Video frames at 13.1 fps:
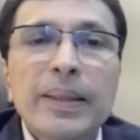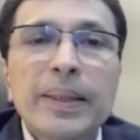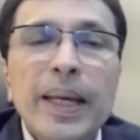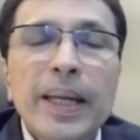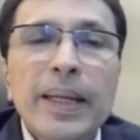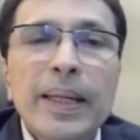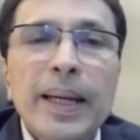
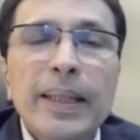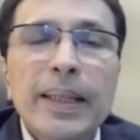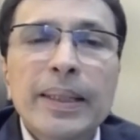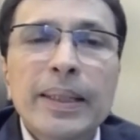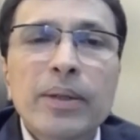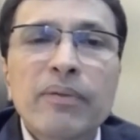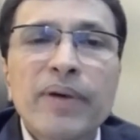then I
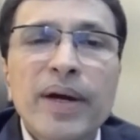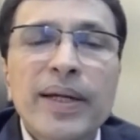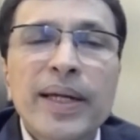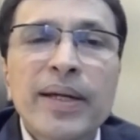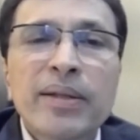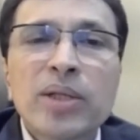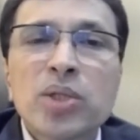think your
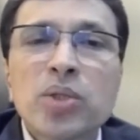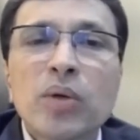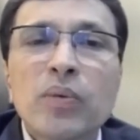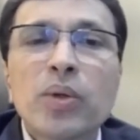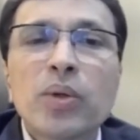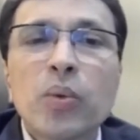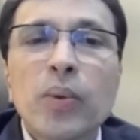relative the stock
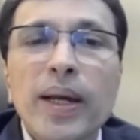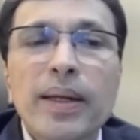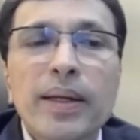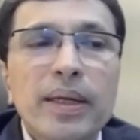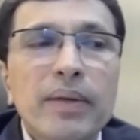will do well,